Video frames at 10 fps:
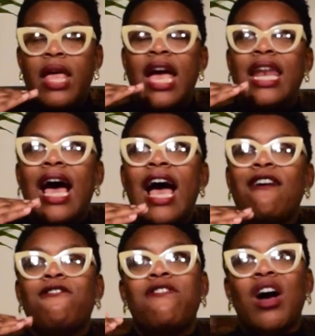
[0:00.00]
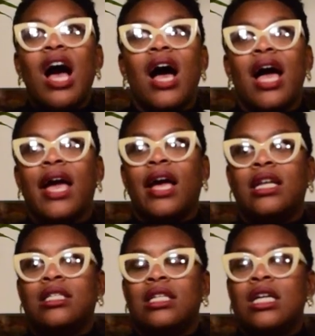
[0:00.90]
And I
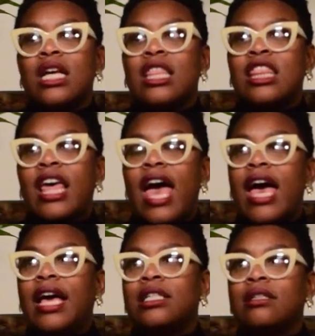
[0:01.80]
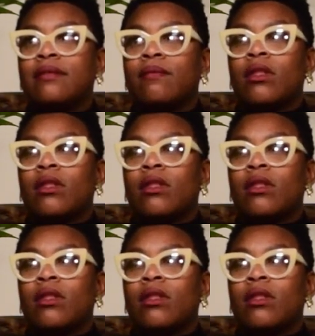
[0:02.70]
find that